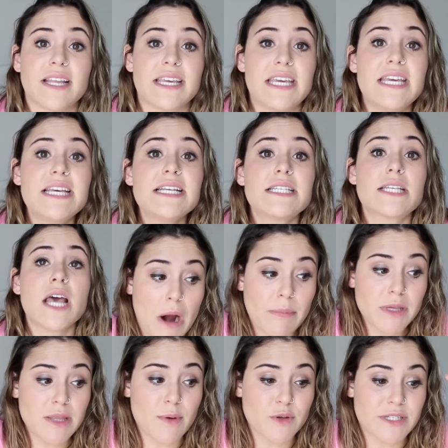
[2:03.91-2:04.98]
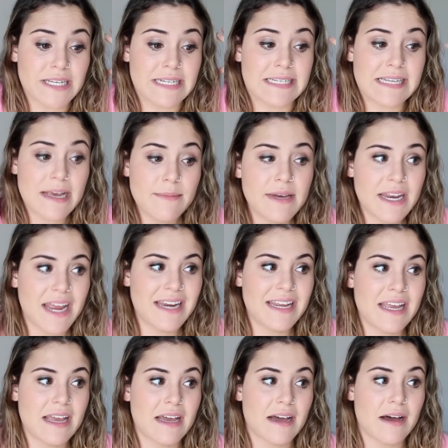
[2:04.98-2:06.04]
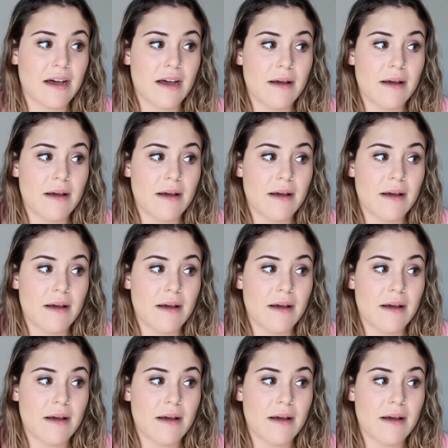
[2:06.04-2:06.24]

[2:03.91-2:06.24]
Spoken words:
Like, he is probably the most intimidating,